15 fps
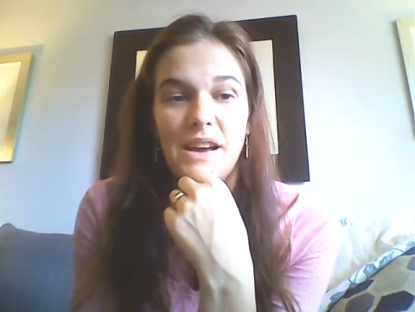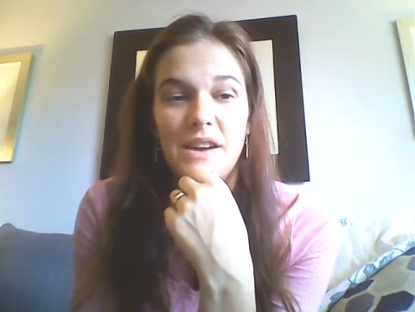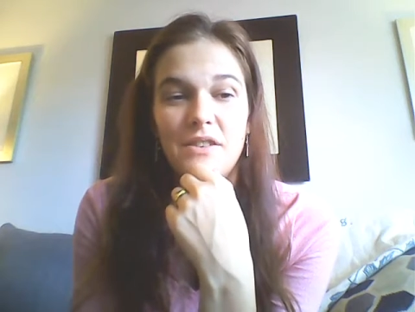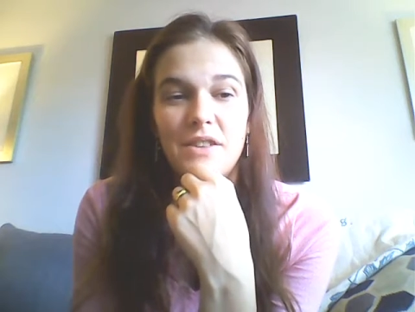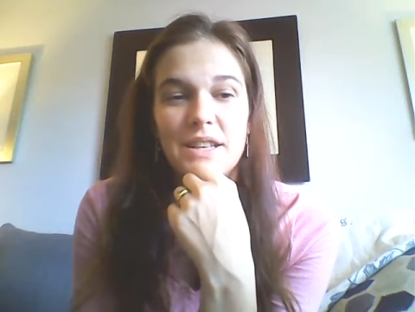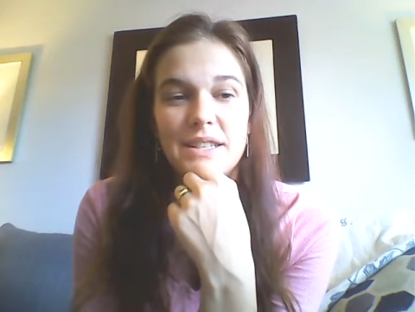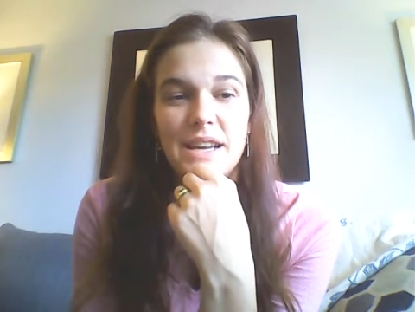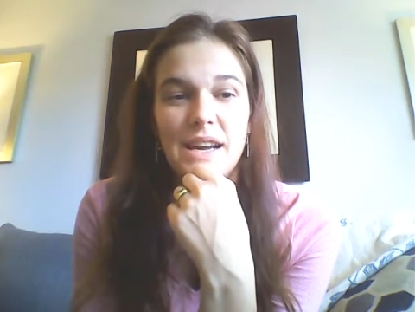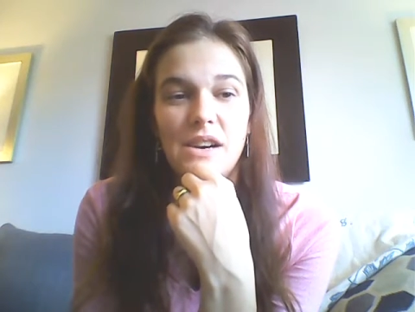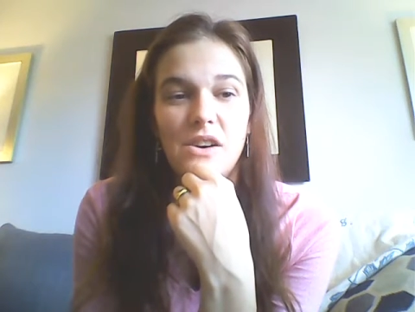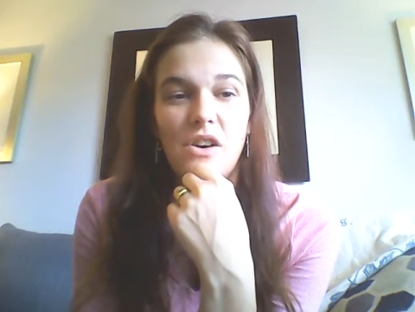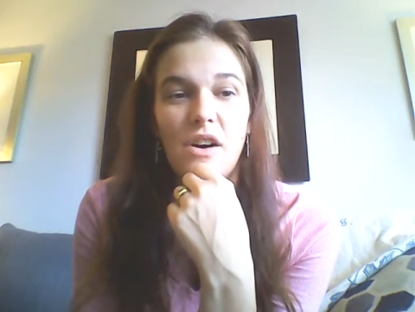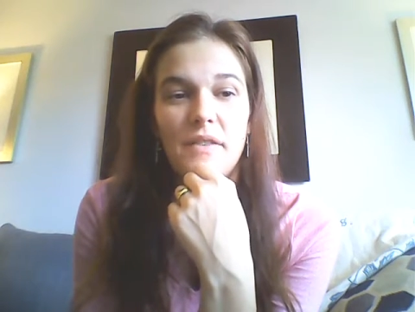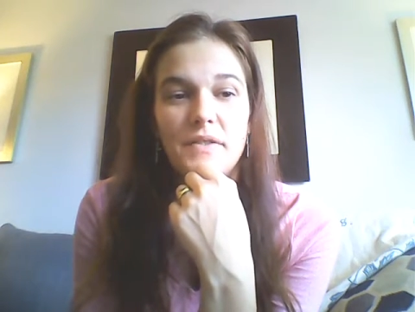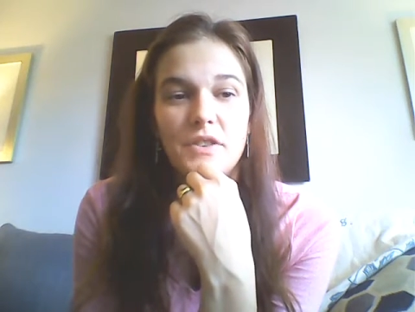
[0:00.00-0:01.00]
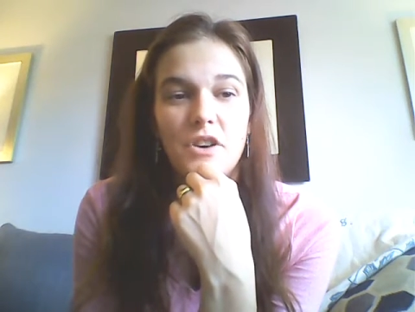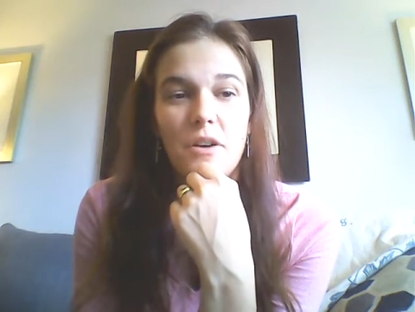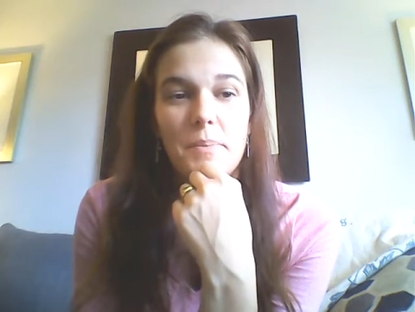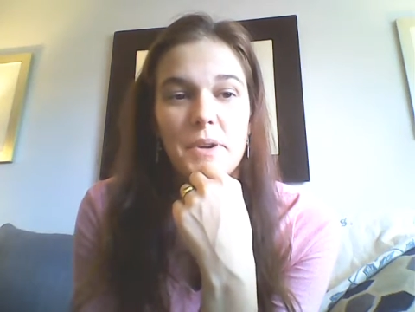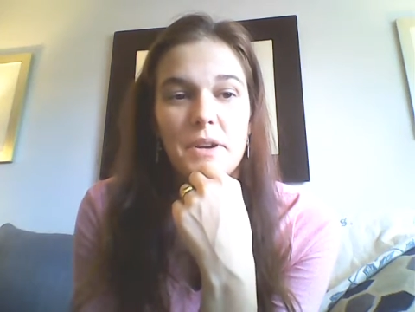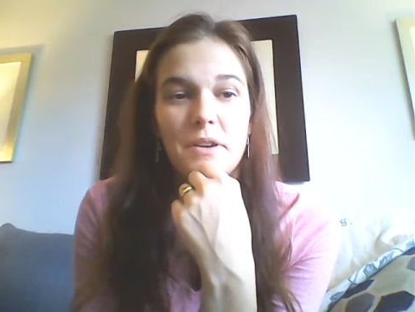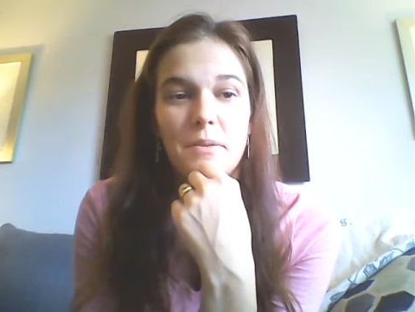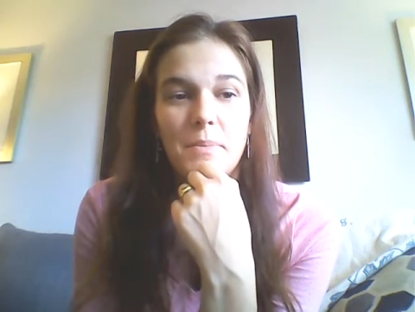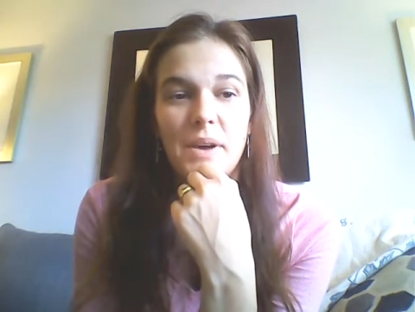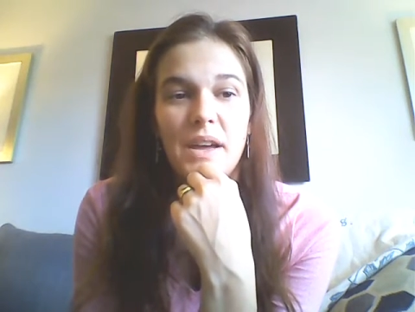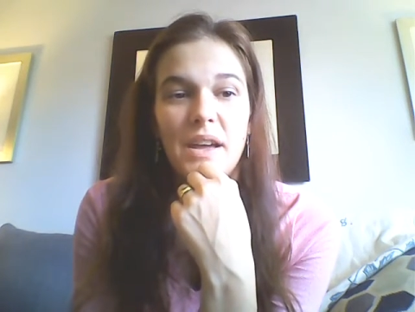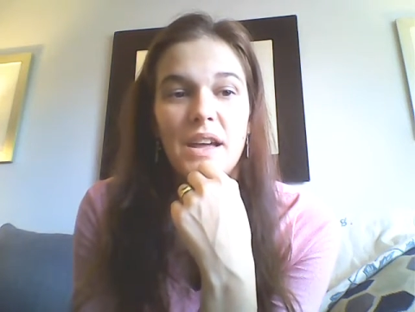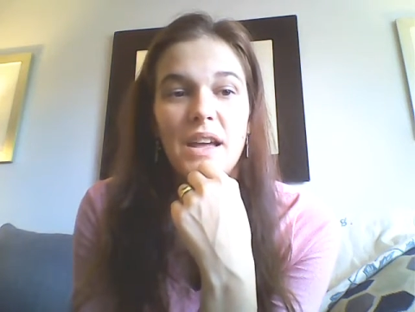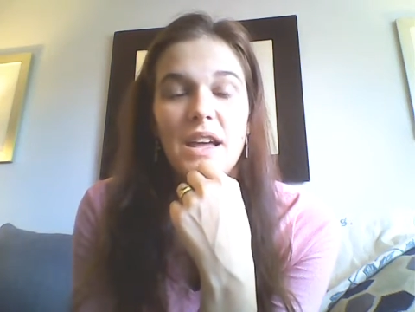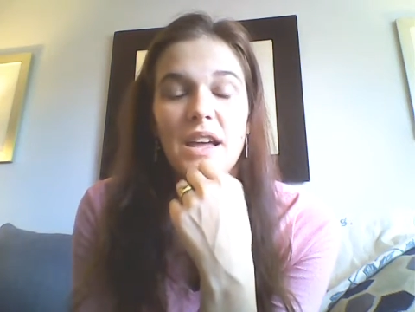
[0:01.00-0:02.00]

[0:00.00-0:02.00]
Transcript: I know that's kind of off topic, but